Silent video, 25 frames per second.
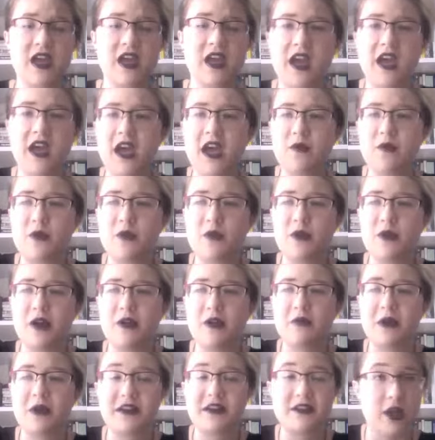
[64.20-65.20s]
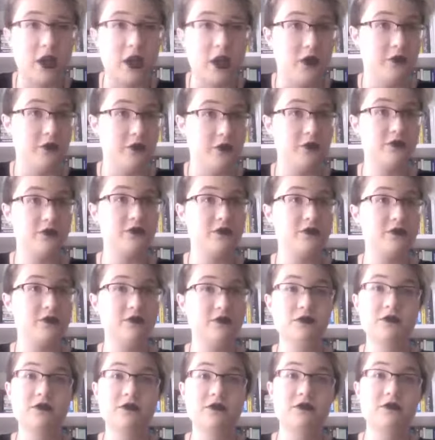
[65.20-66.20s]
And we all went,
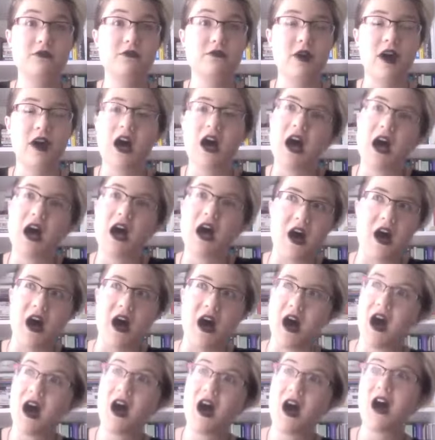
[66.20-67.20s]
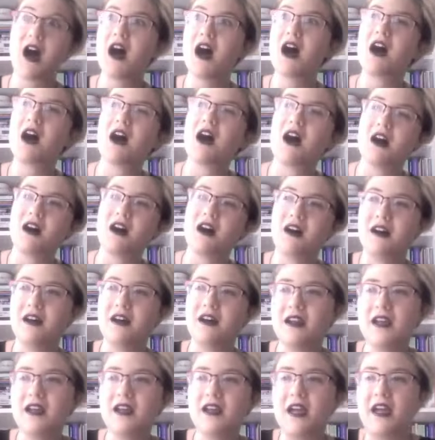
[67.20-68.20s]
"Ooh, ah,"
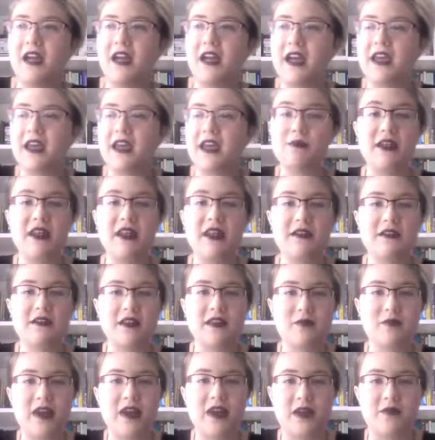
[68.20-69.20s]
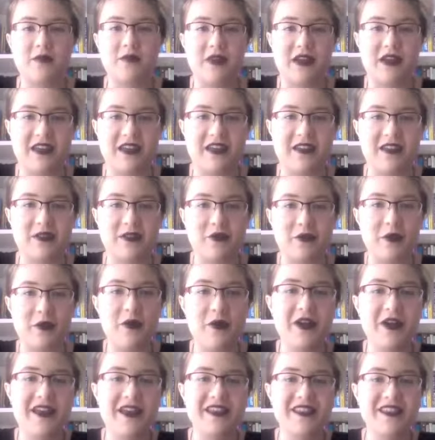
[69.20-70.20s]
and immediately began picking through
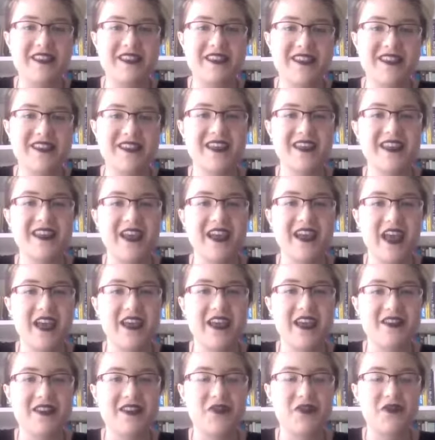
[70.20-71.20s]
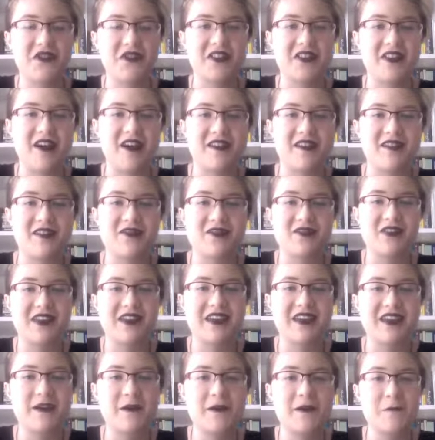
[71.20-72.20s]
his
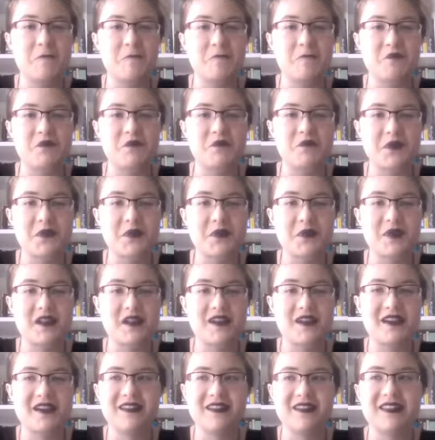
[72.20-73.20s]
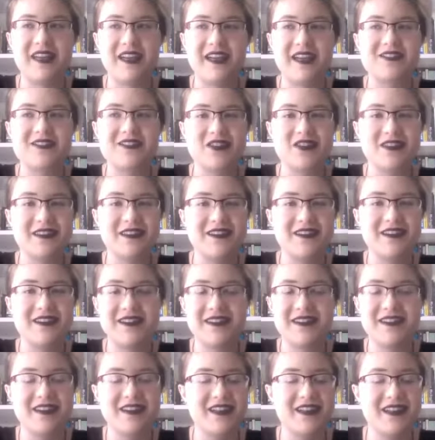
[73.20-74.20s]
philosophy
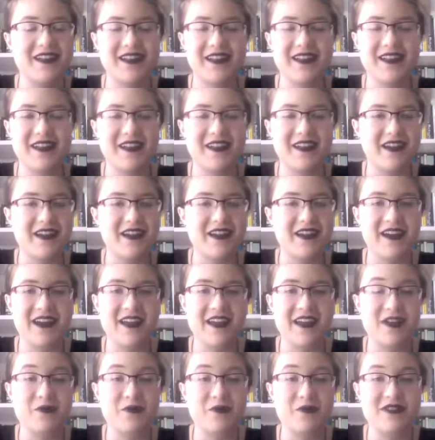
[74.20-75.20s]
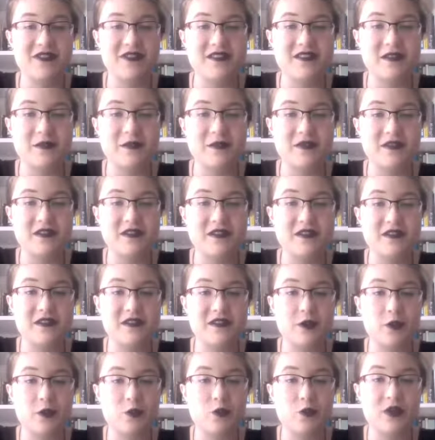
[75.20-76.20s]
collection. It
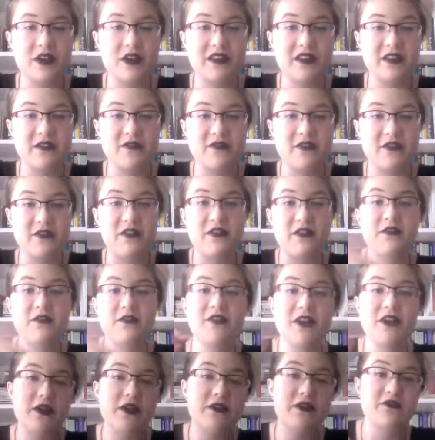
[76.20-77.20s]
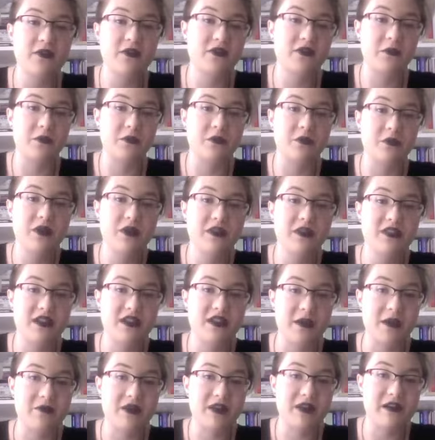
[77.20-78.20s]
was really fun. The very first book that
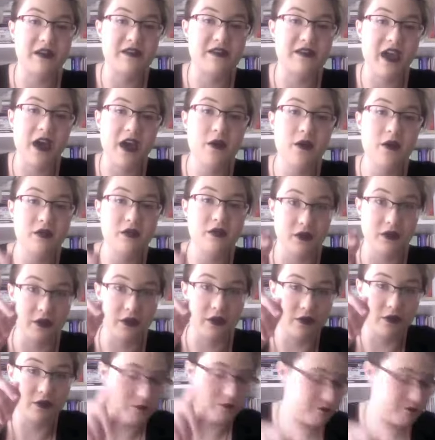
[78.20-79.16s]
I picked out, though,